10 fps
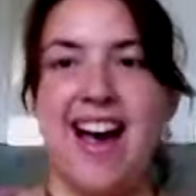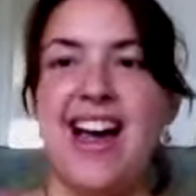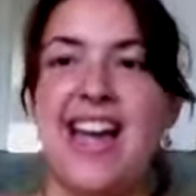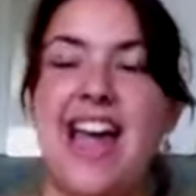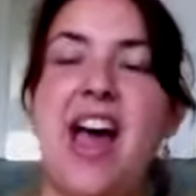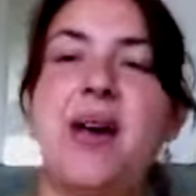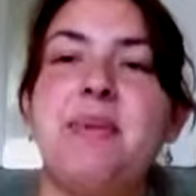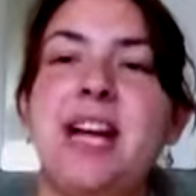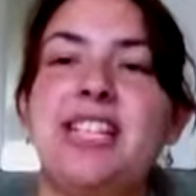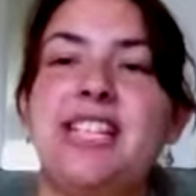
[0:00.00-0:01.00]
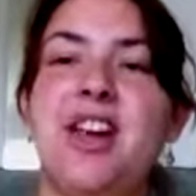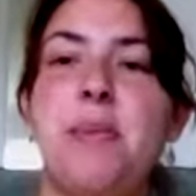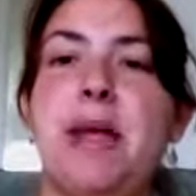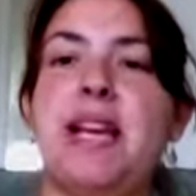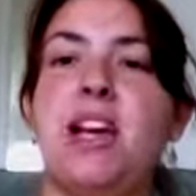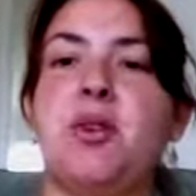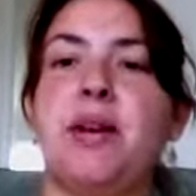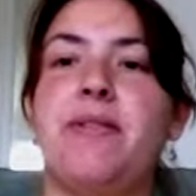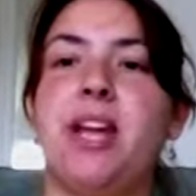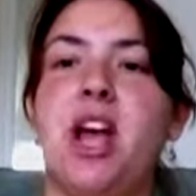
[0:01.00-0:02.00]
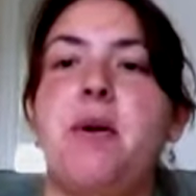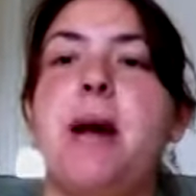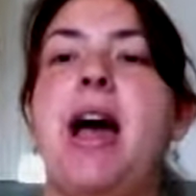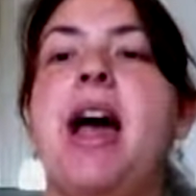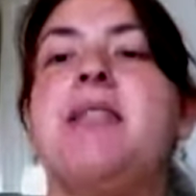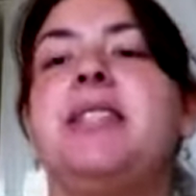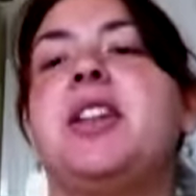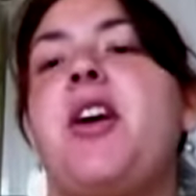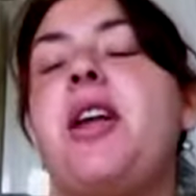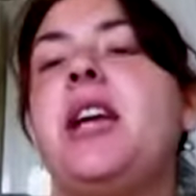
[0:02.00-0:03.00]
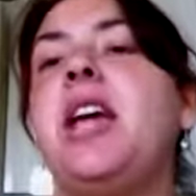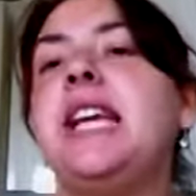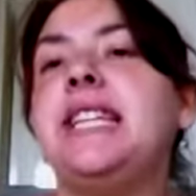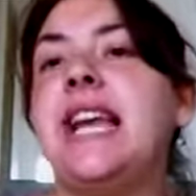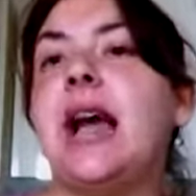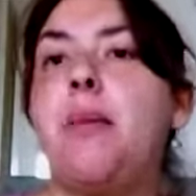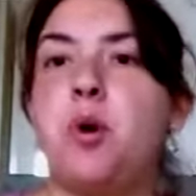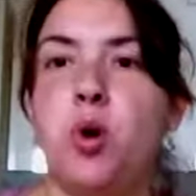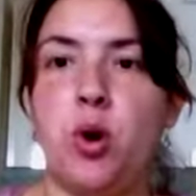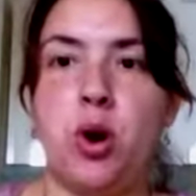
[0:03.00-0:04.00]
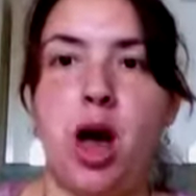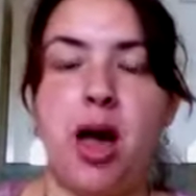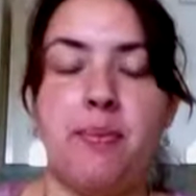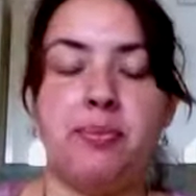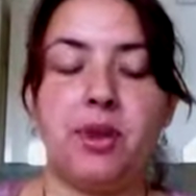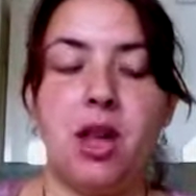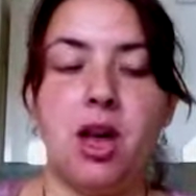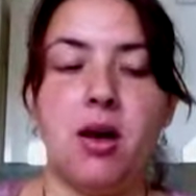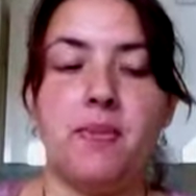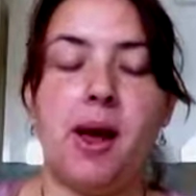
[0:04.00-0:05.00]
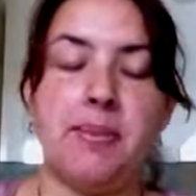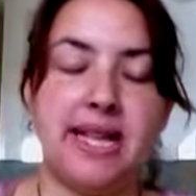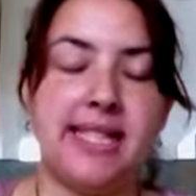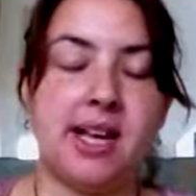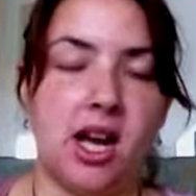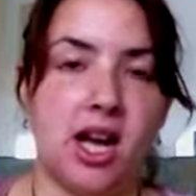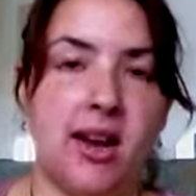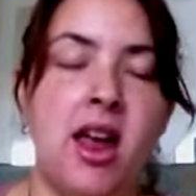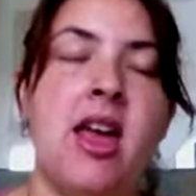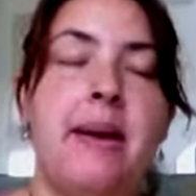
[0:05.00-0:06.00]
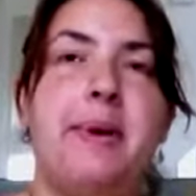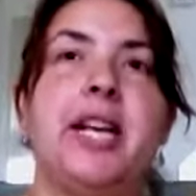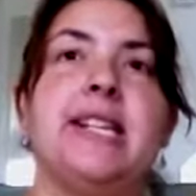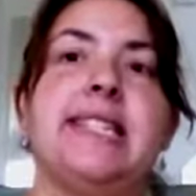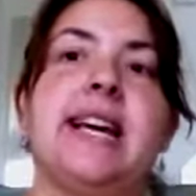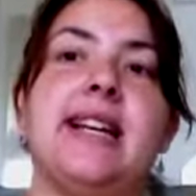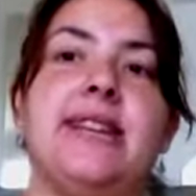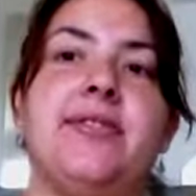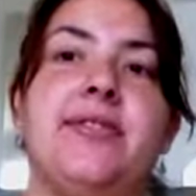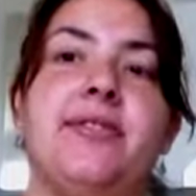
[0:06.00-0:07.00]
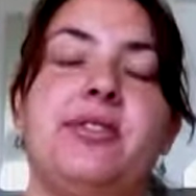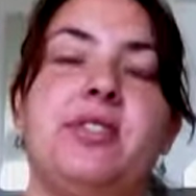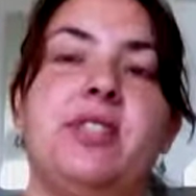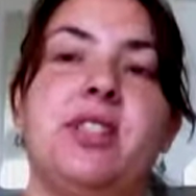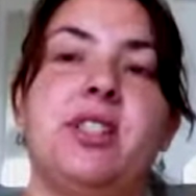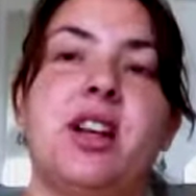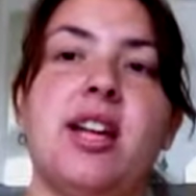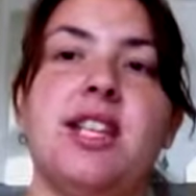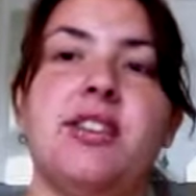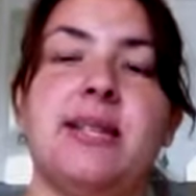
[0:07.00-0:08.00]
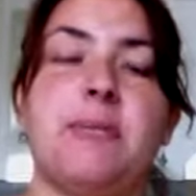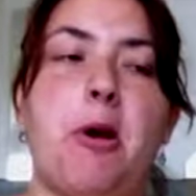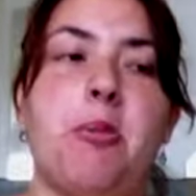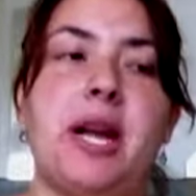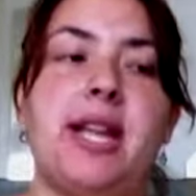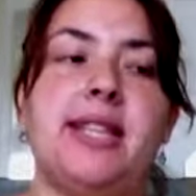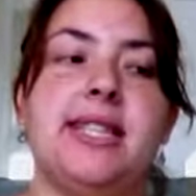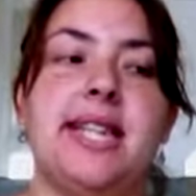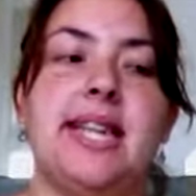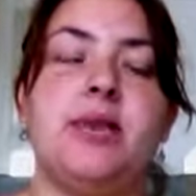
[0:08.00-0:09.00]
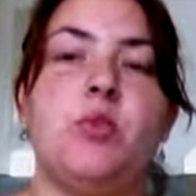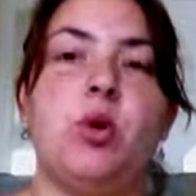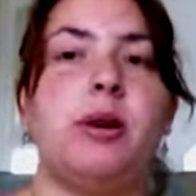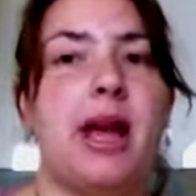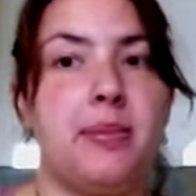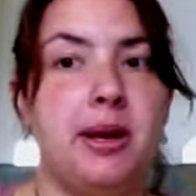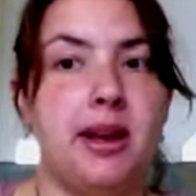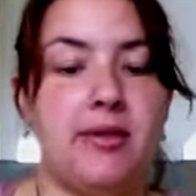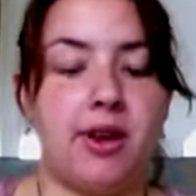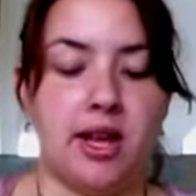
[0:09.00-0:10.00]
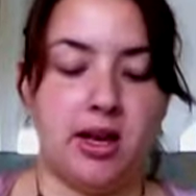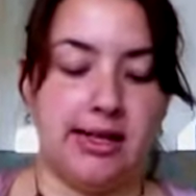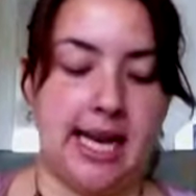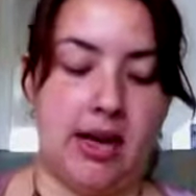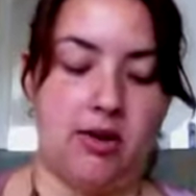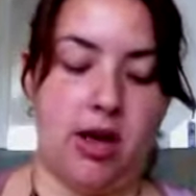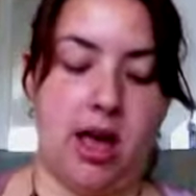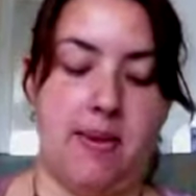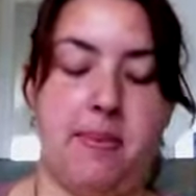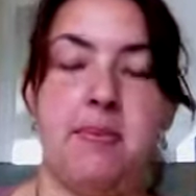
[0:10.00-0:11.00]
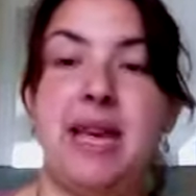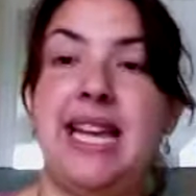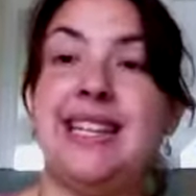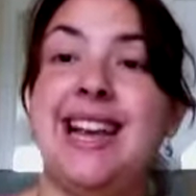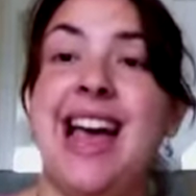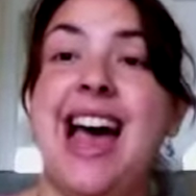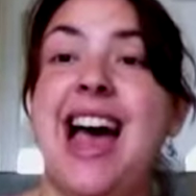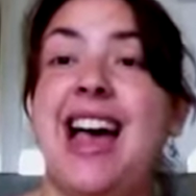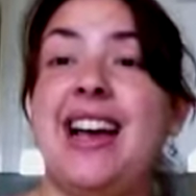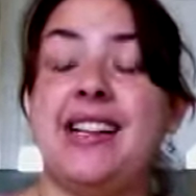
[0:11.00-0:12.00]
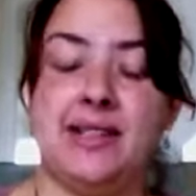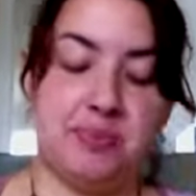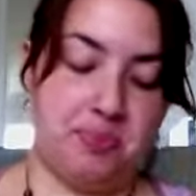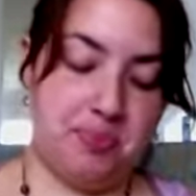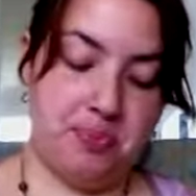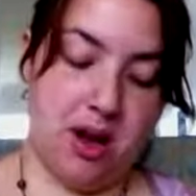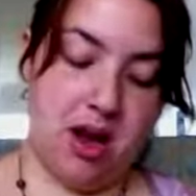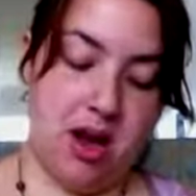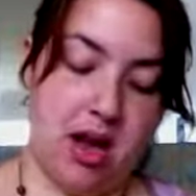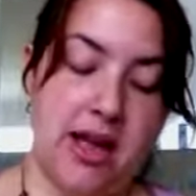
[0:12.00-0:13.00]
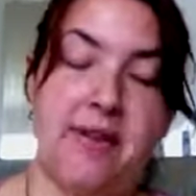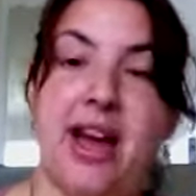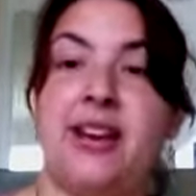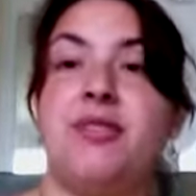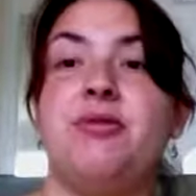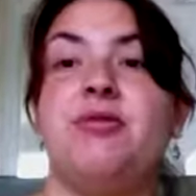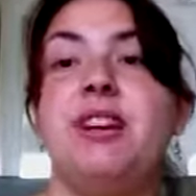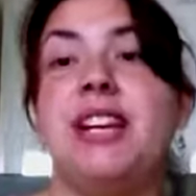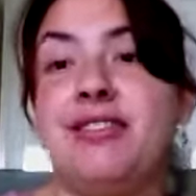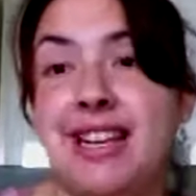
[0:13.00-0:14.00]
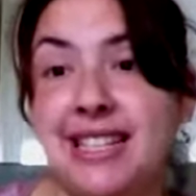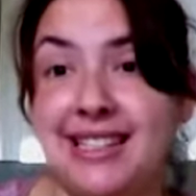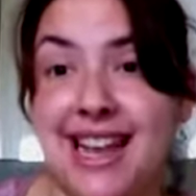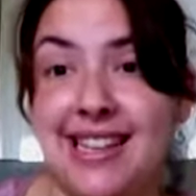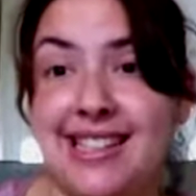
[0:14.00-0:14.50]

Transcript: Hi, I just thought I'd make a quick video about how it's going eating a more plant-based diet, because I decided to experiment and see what would happen if I cut out meat, and I've had really great success.